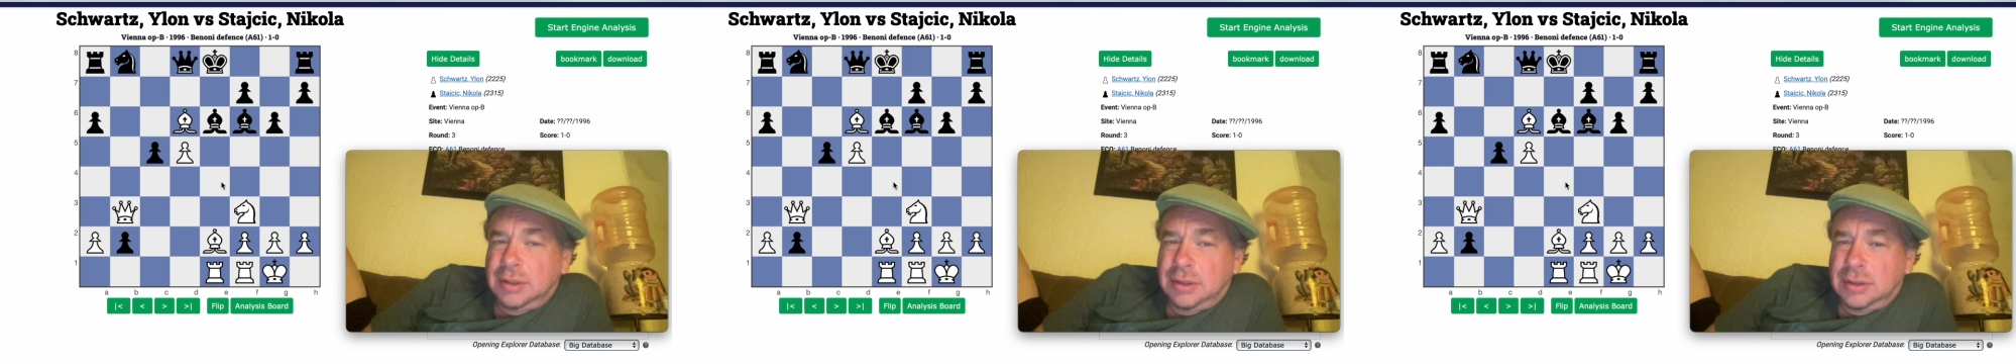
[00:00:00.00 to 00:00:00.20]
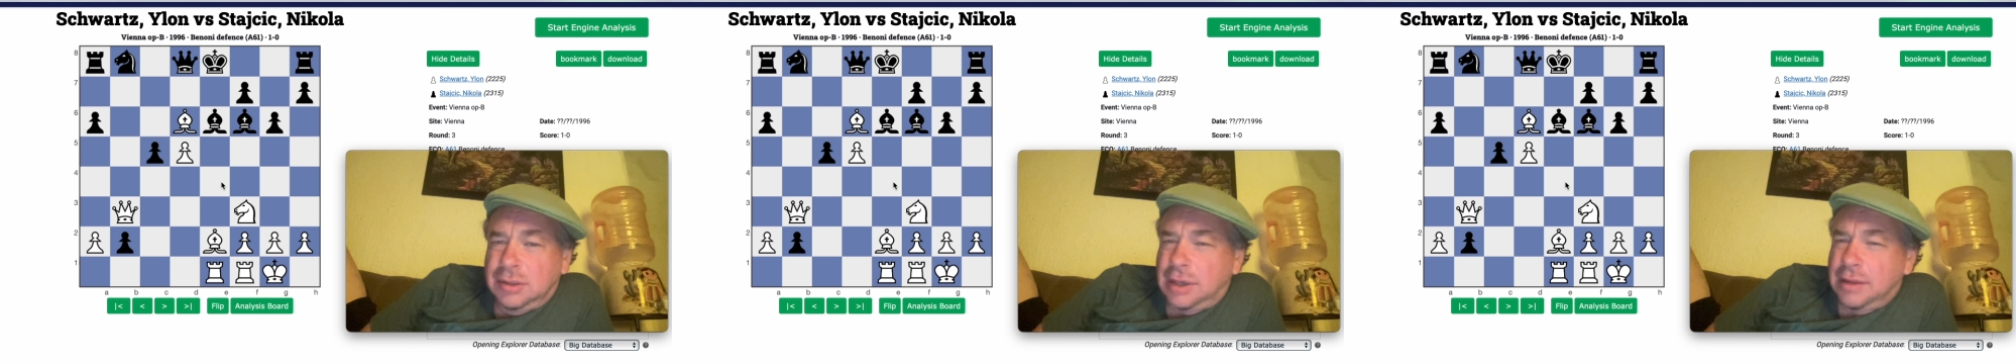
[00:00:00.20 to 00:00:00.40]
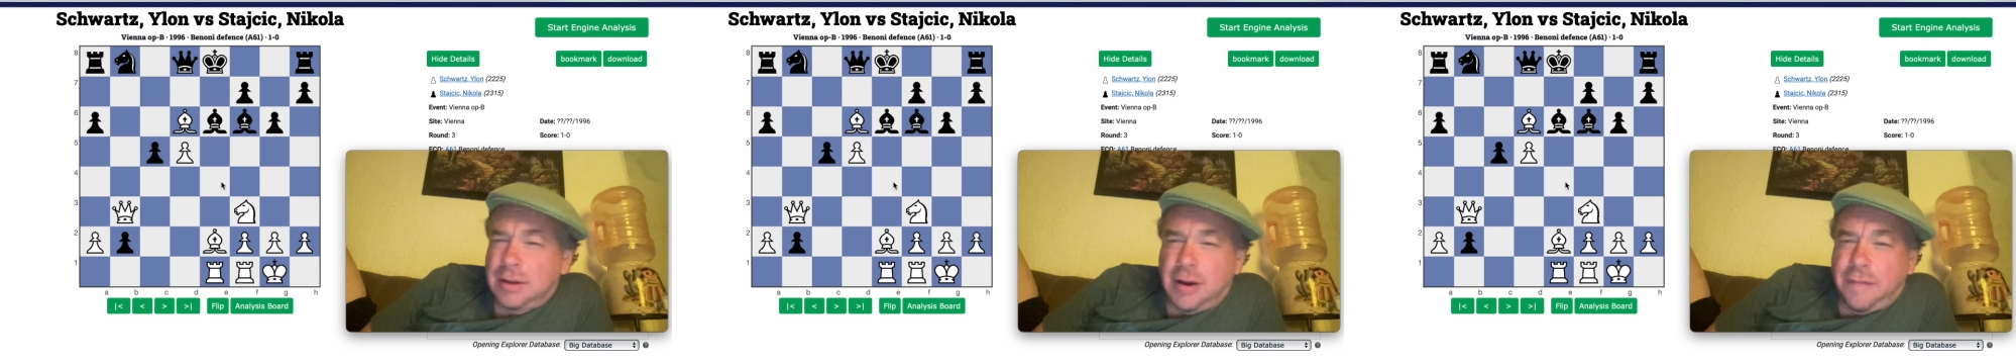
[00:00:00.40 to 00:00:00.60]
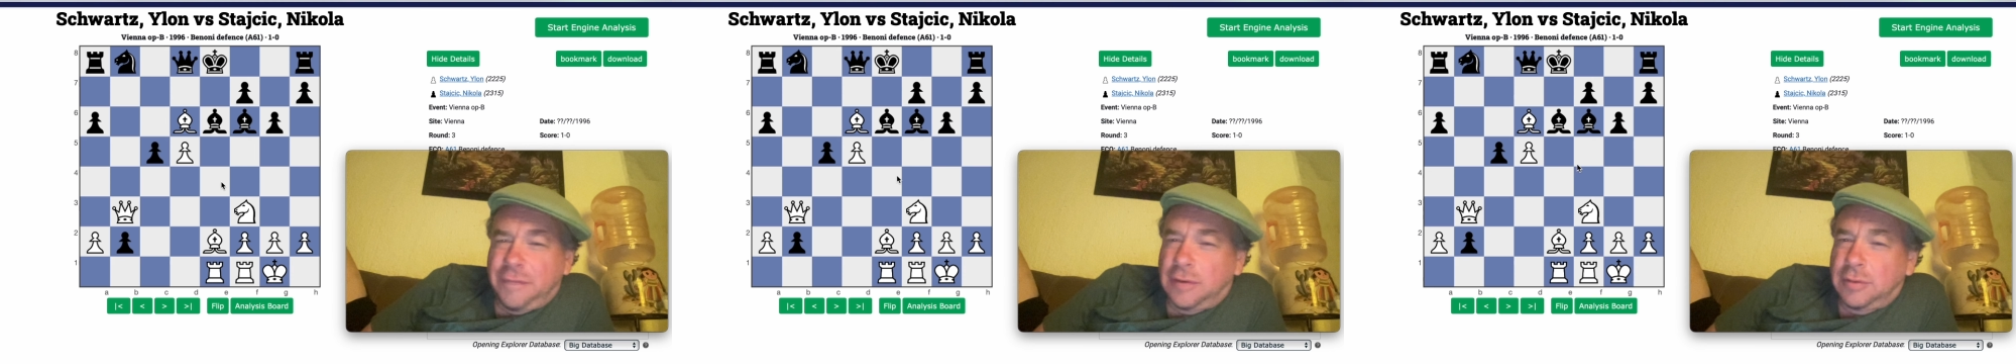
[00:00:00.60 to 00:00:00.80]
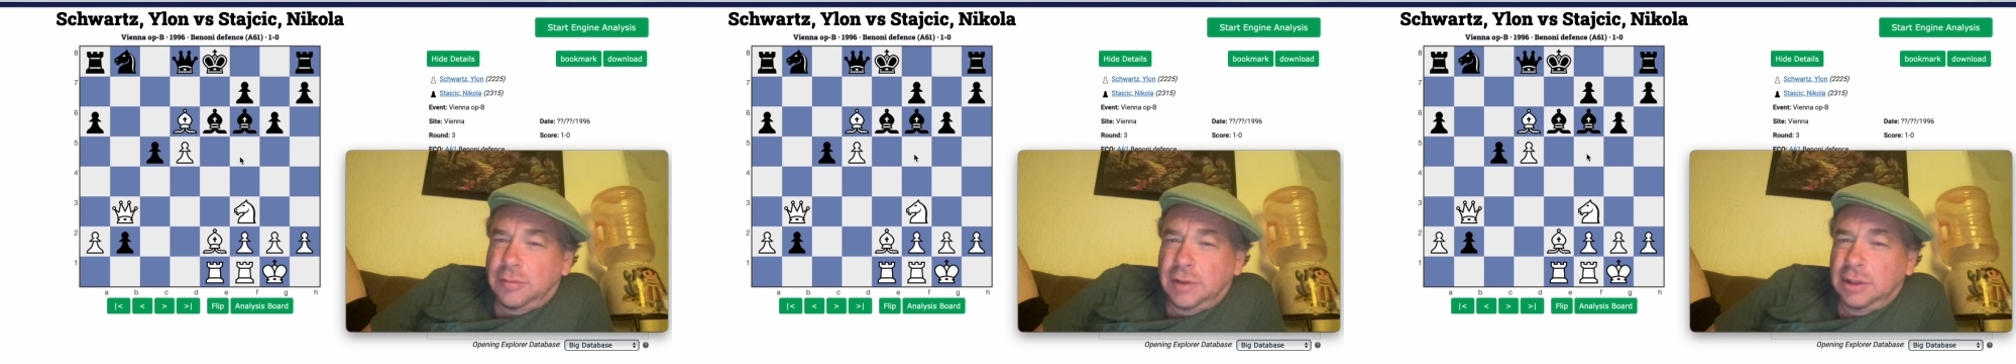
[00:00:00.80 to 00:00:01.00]
So I thought
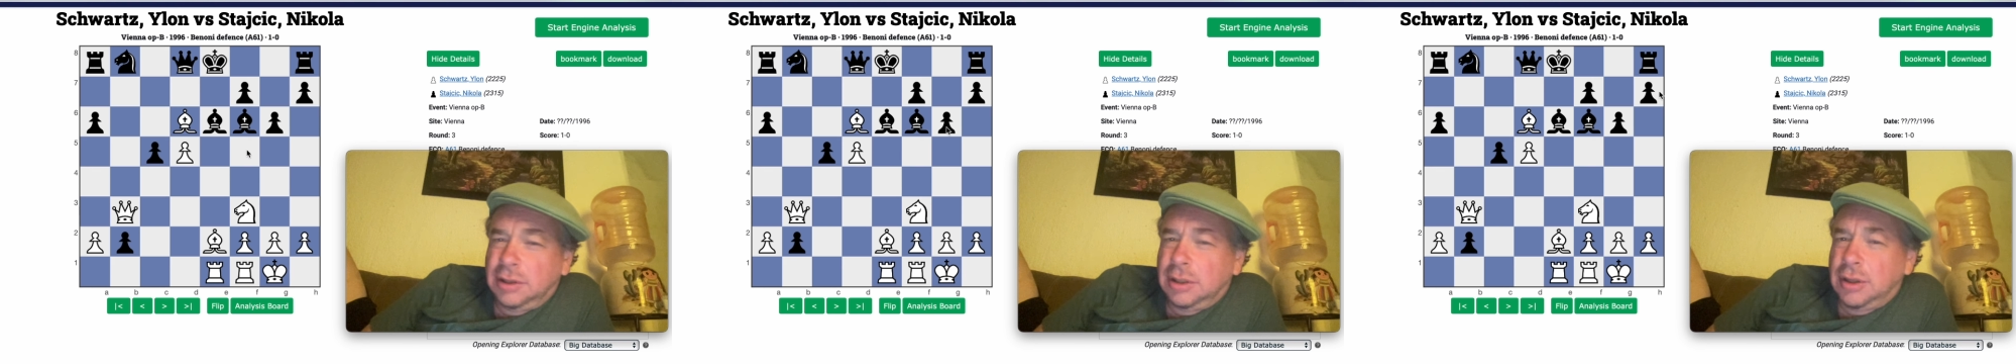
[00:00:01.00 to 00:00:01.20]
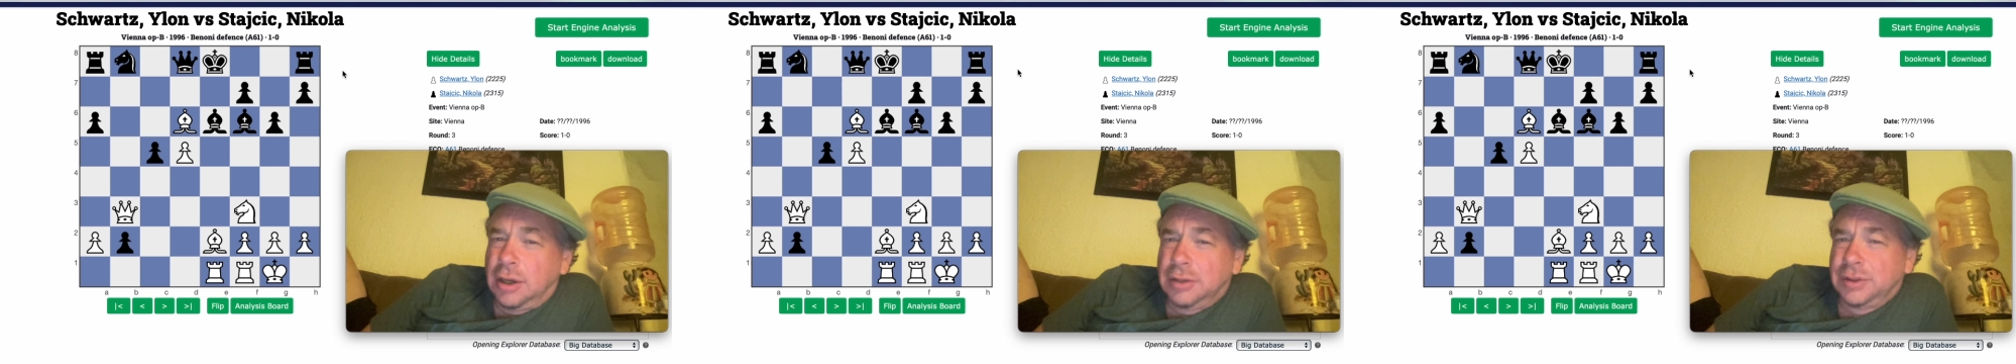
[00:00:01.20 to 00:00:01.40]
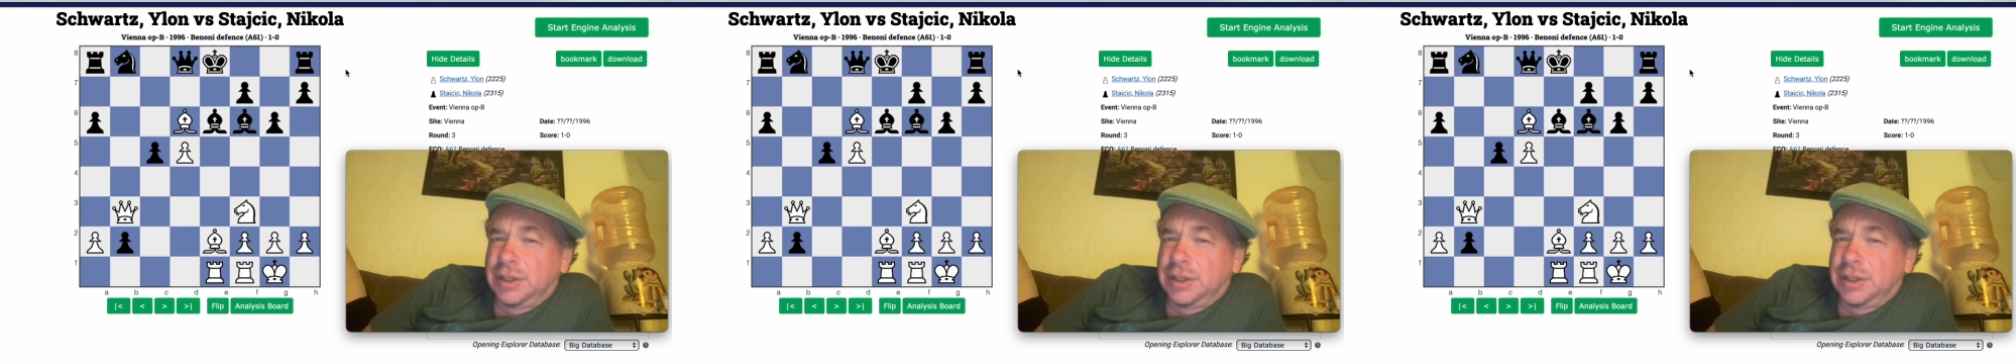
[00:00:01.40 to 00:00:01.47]
for a really long